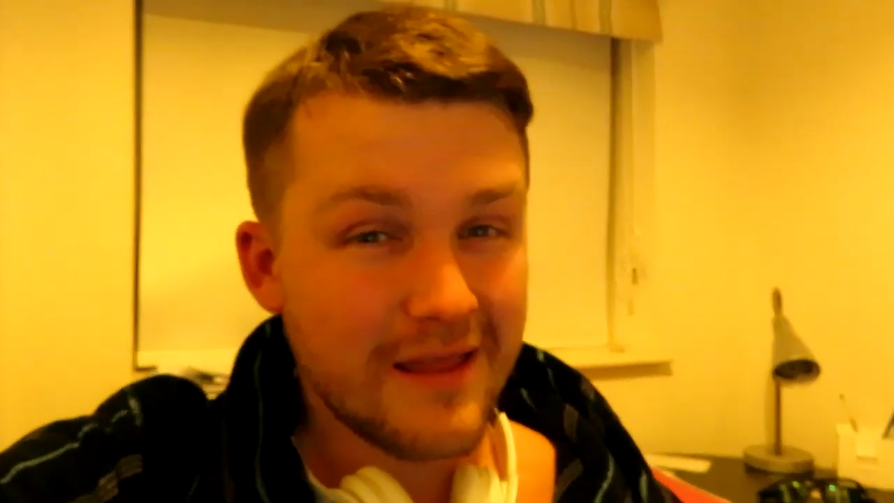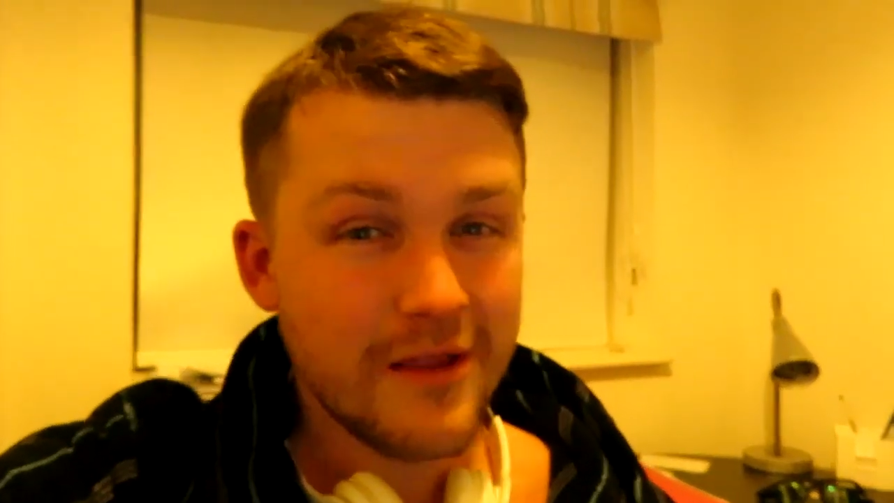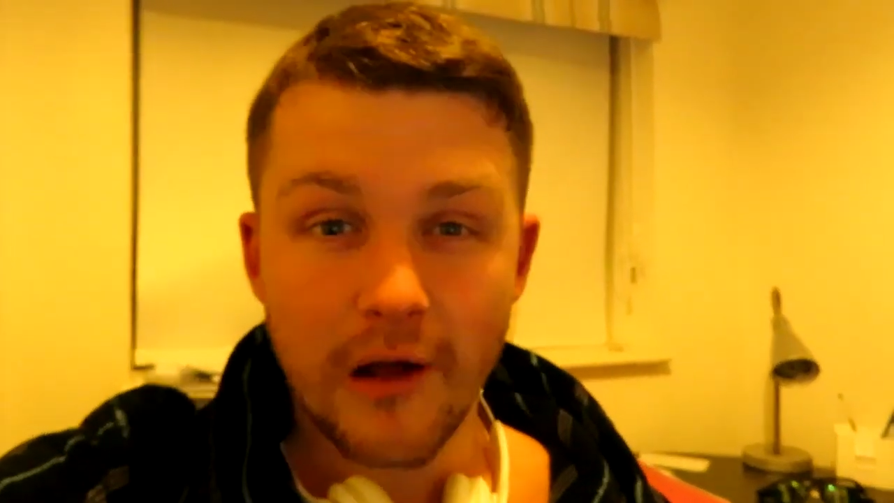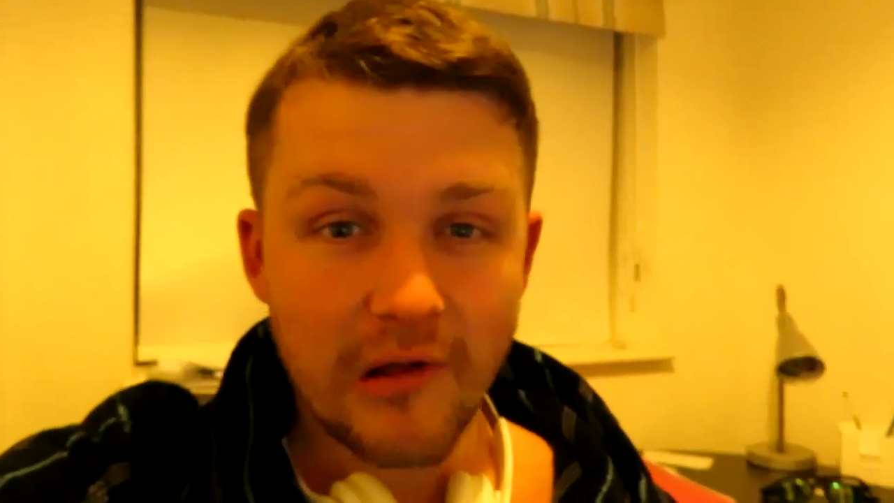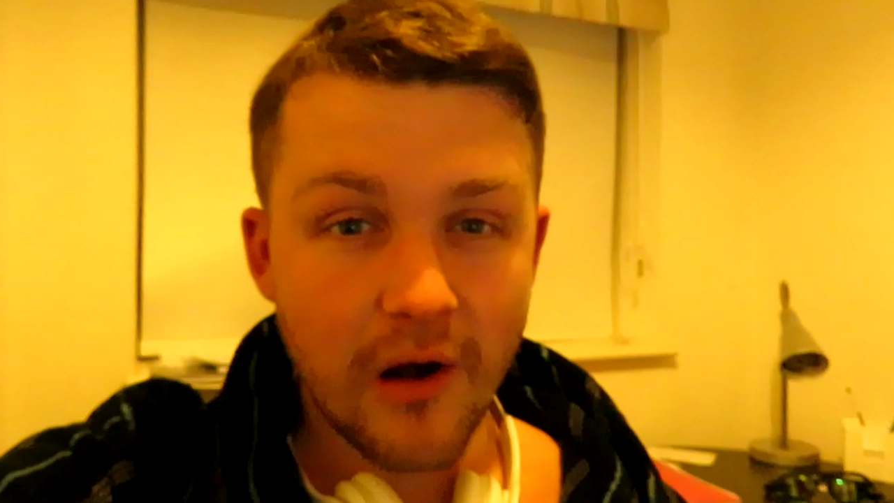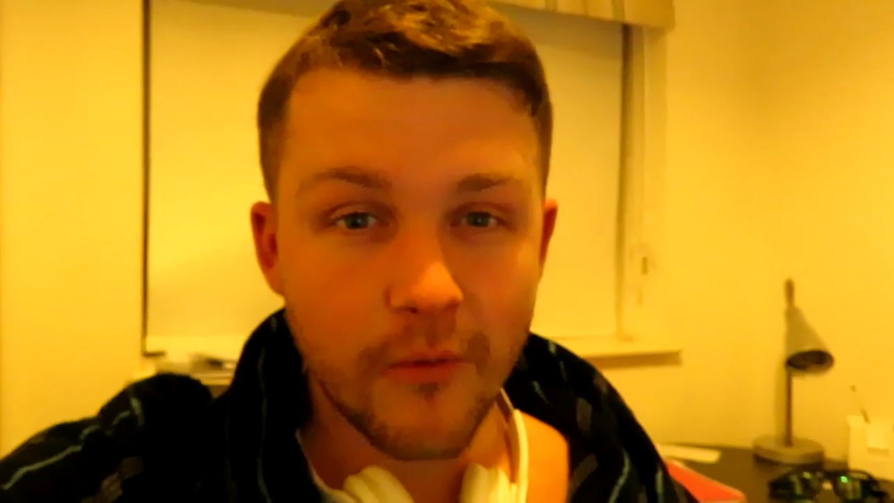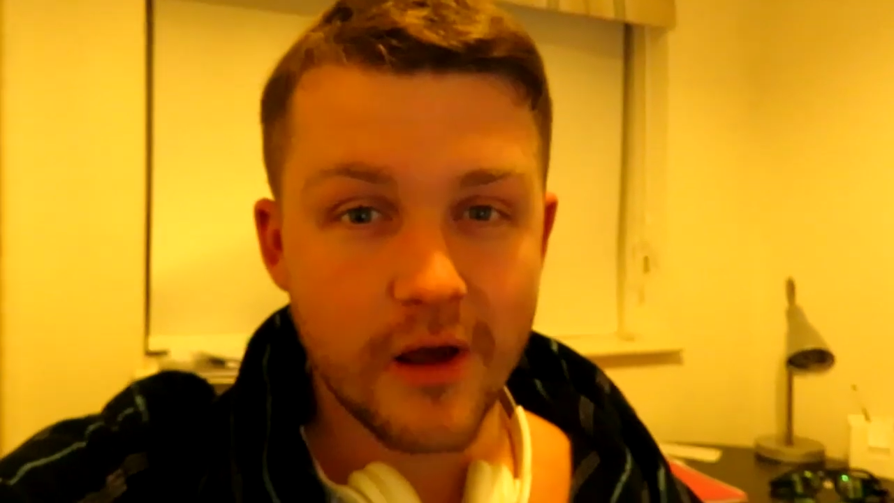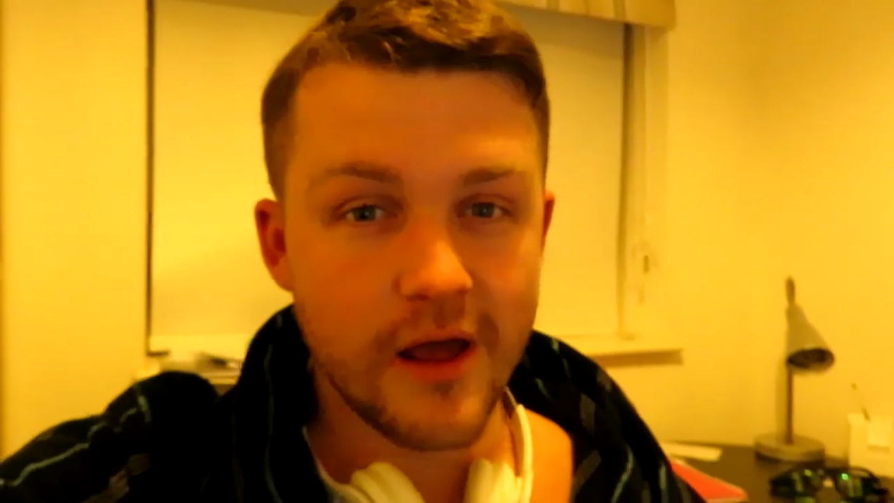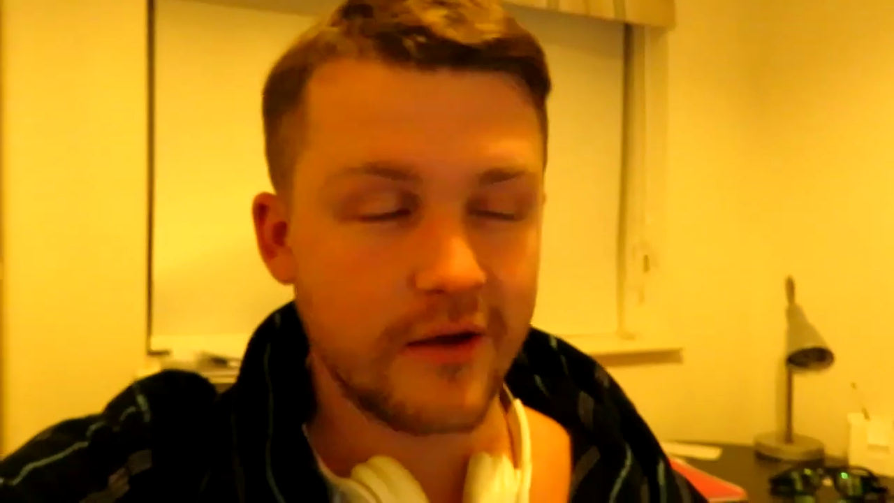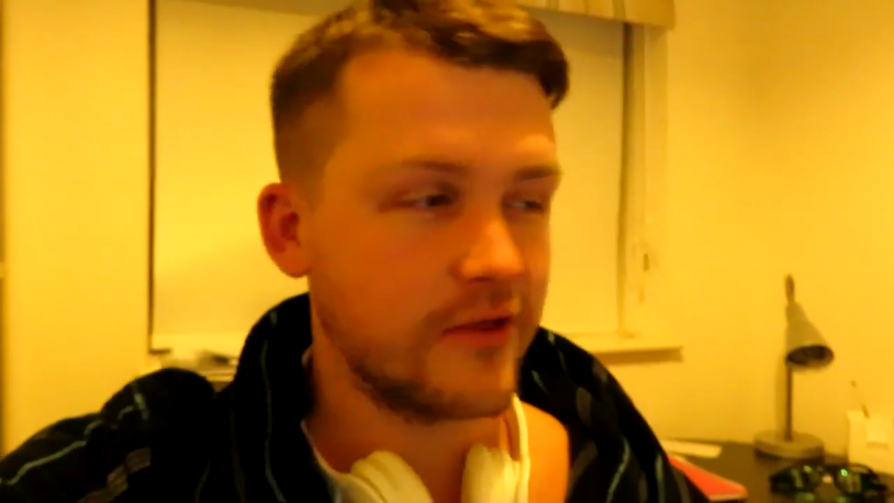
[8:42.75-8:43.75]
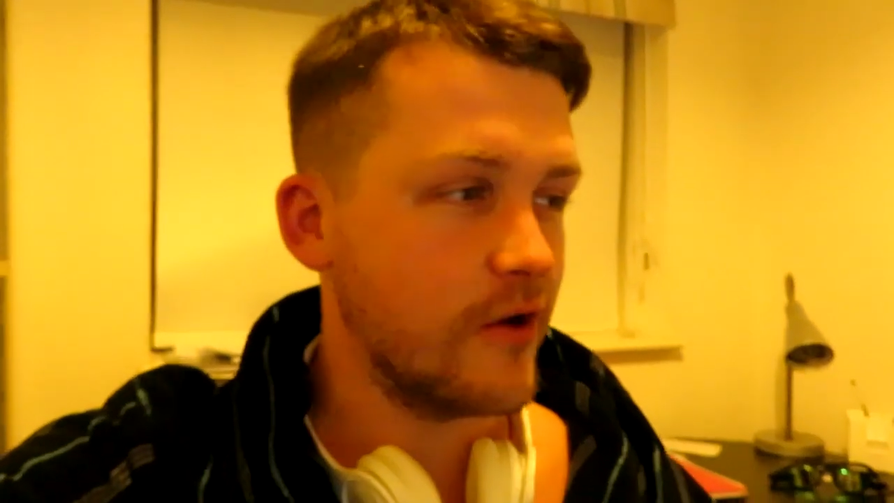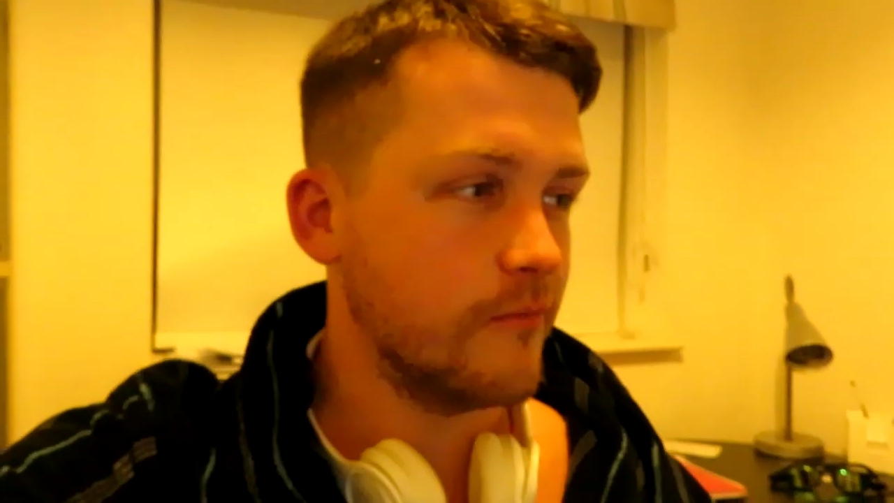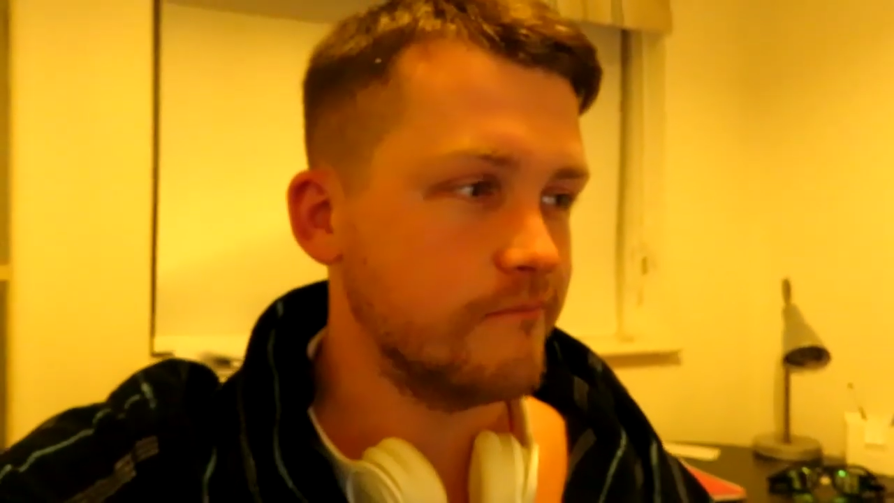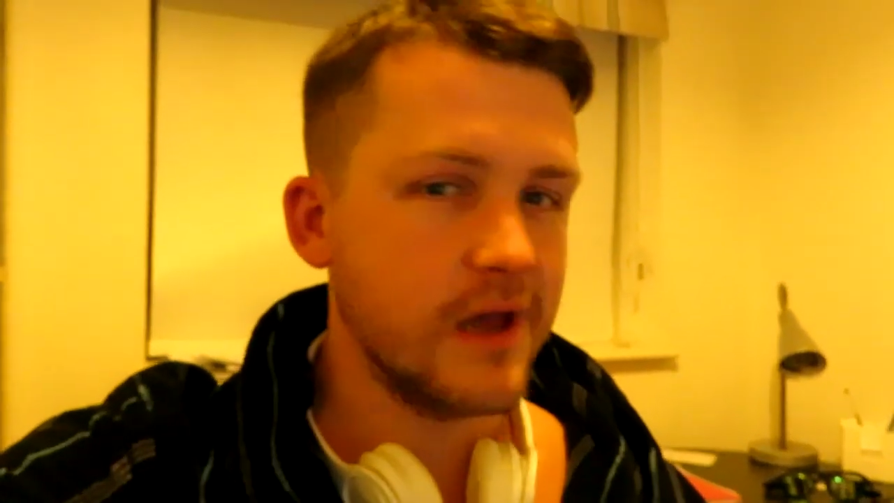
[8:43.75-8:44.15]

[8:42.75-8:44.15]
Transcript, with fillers: not a lot of work, so